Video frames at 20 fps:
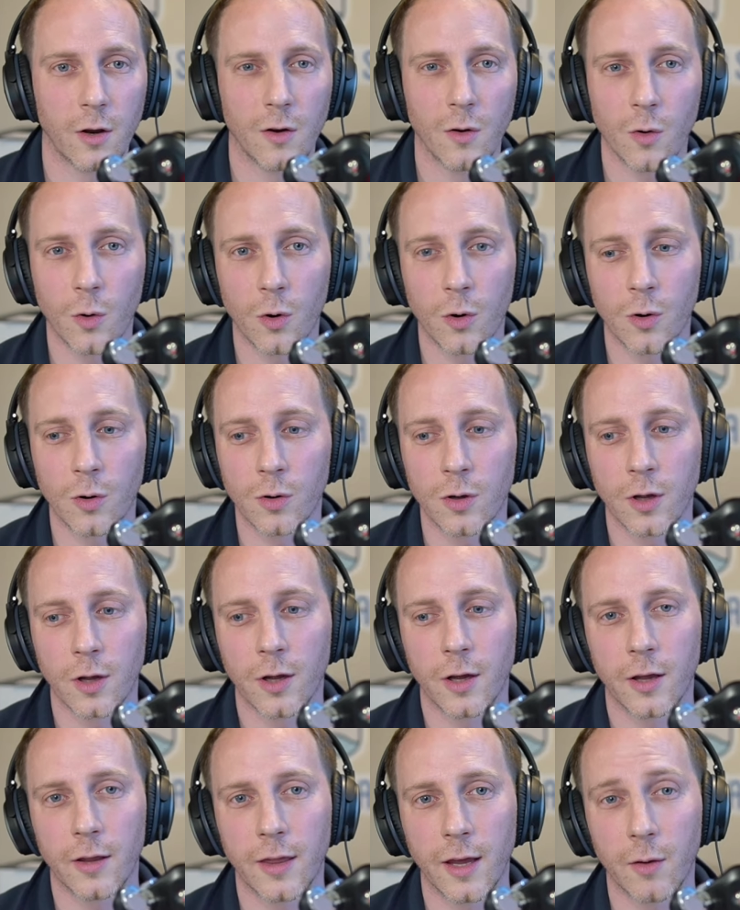Or
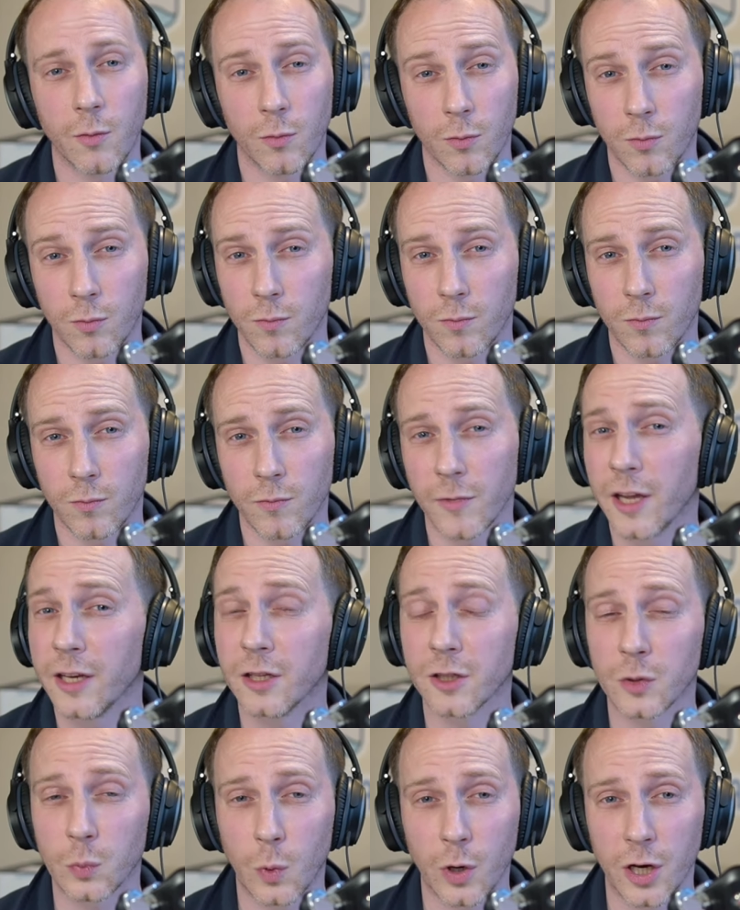they they
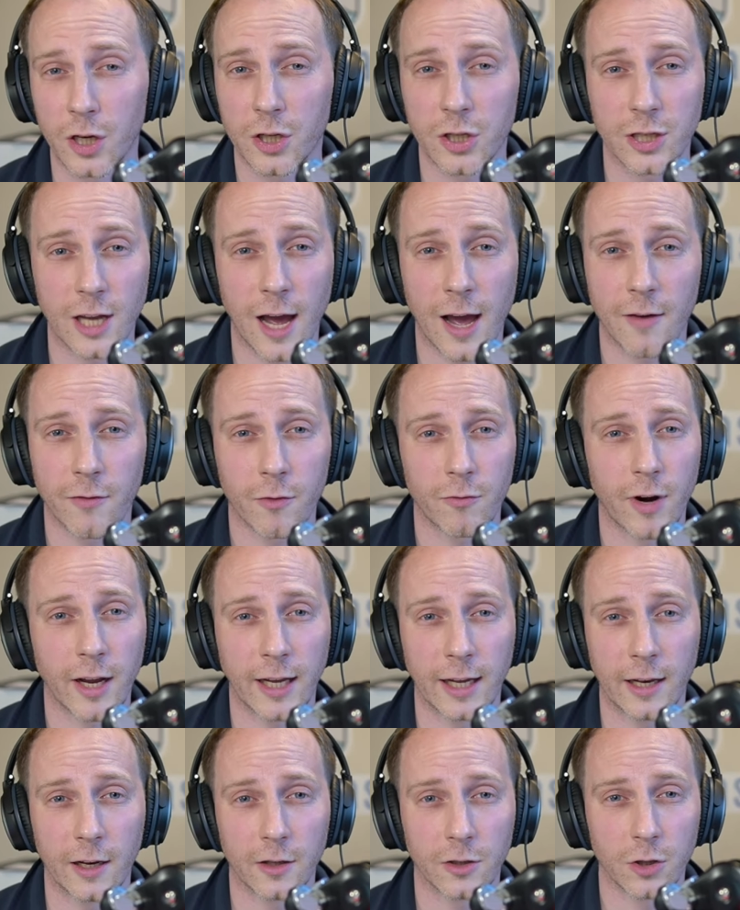just wanted you to have a
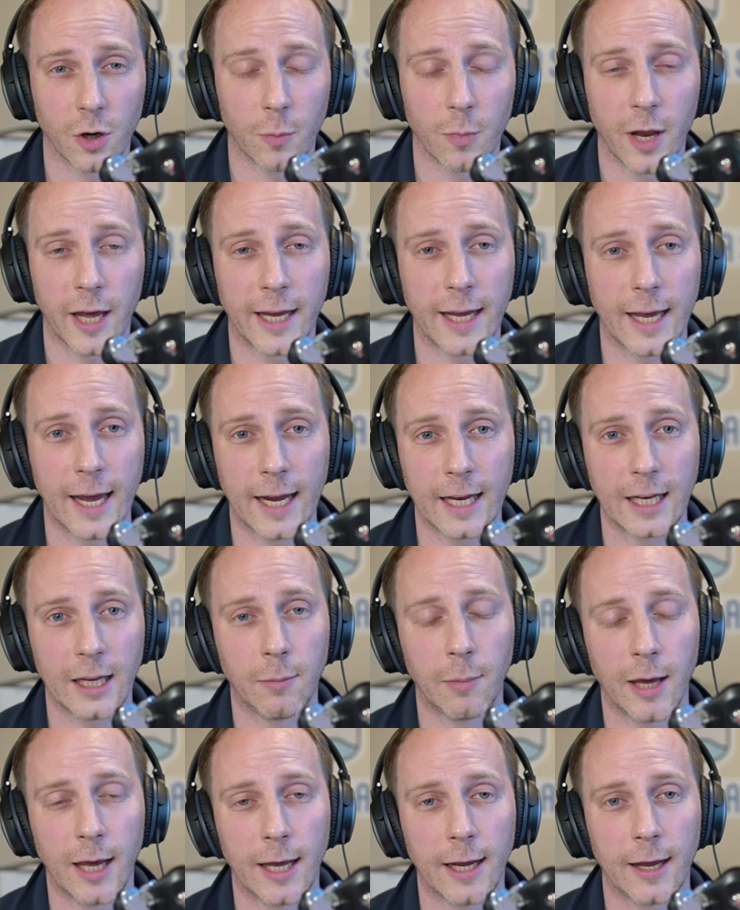regular job like at
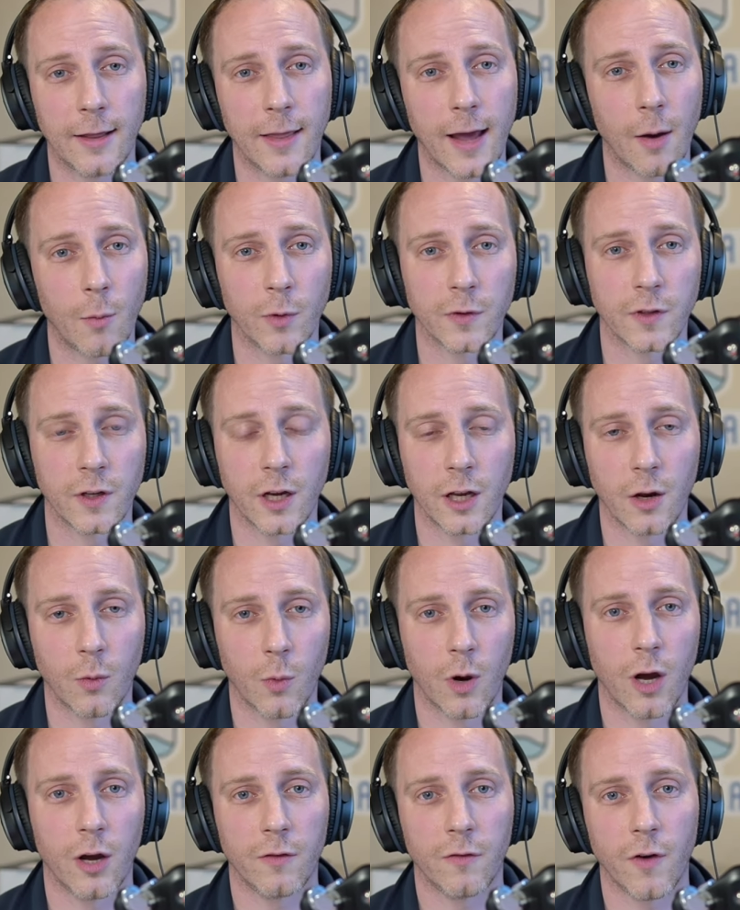ADP, and that wasn't going to
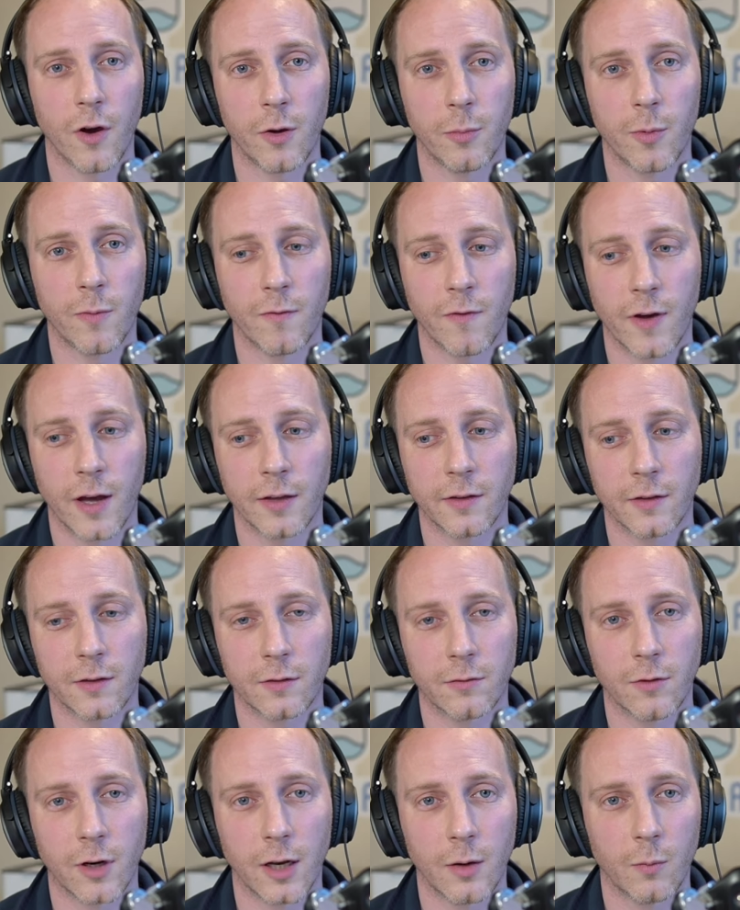work for OpenFaaS,
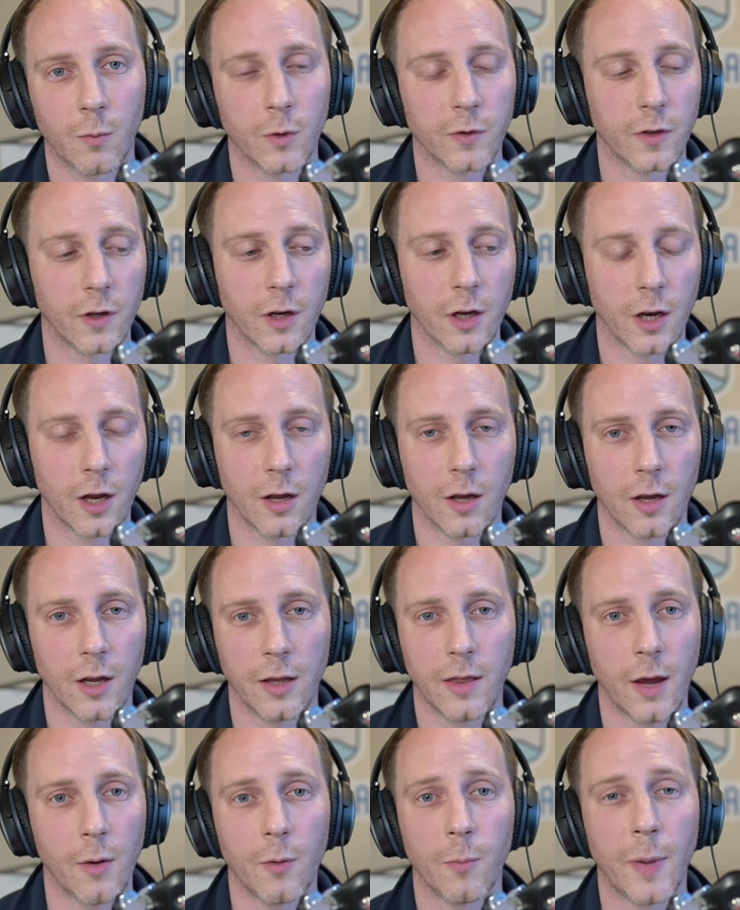right? It wasn't going to.
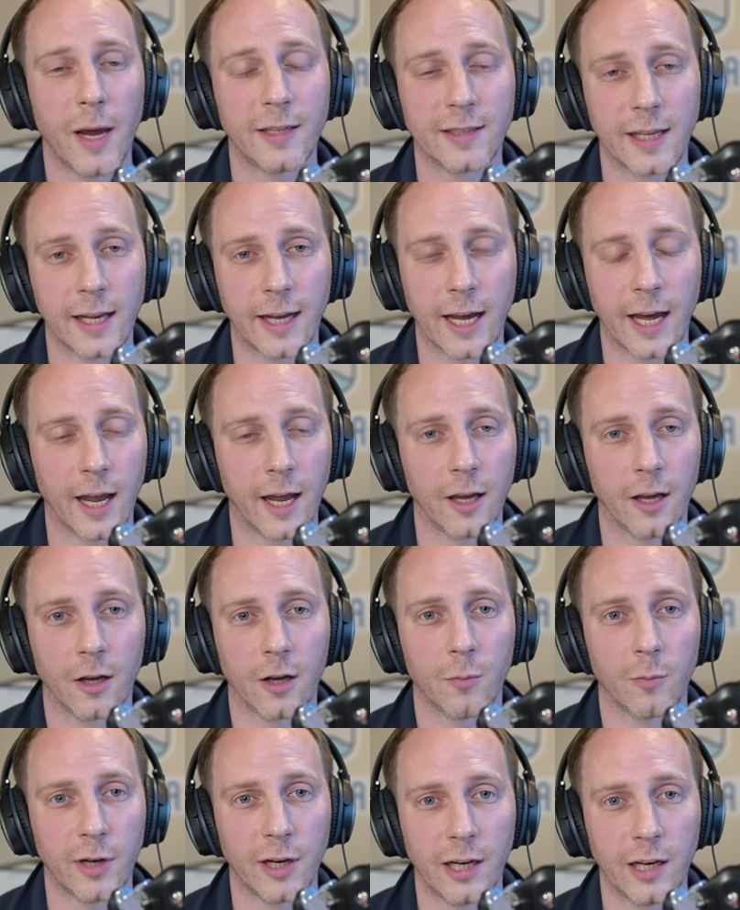They were basically getting a
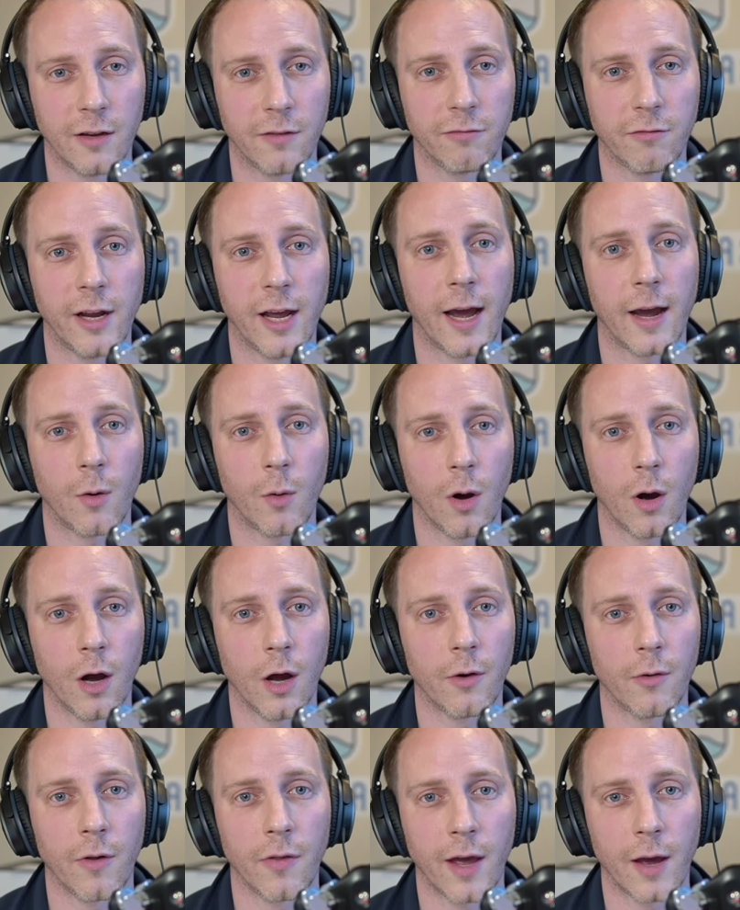completely free
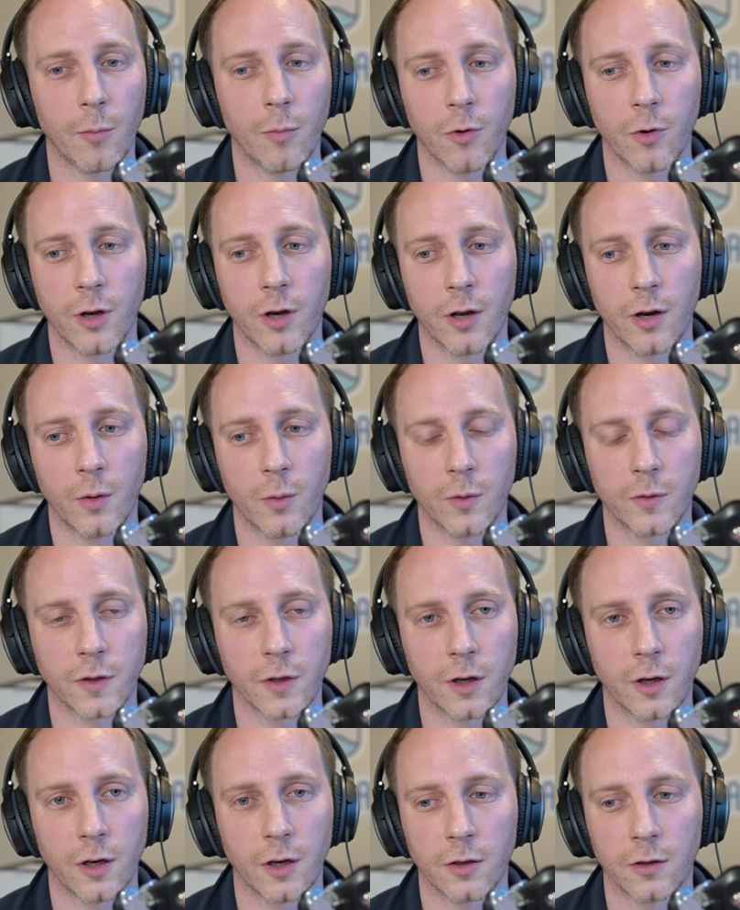acqui-hire at that point, and I
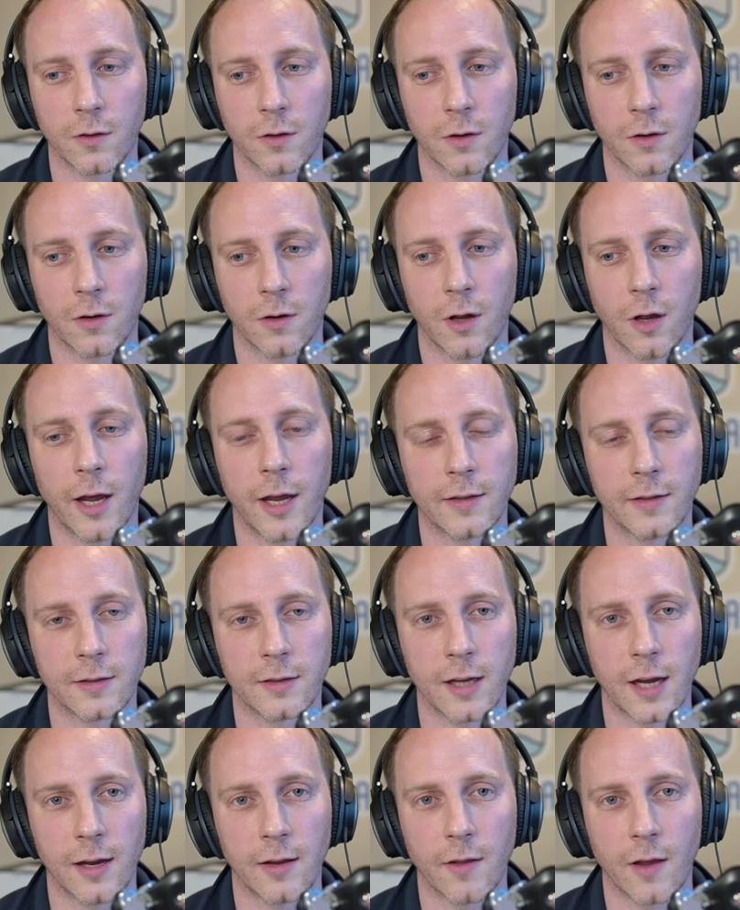wasn't going to uh,
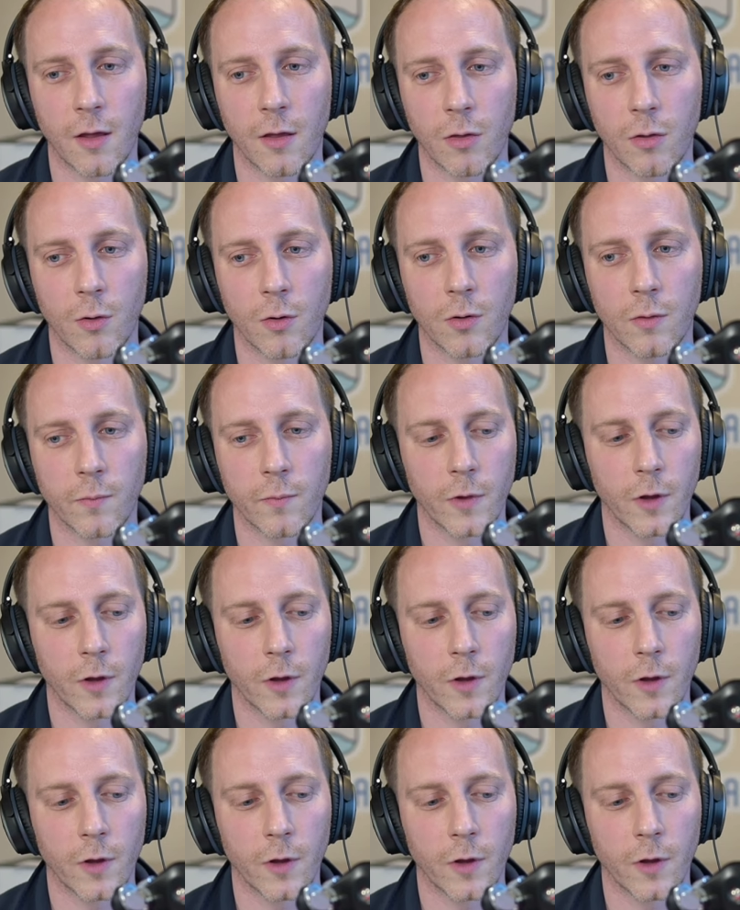entertain that thought.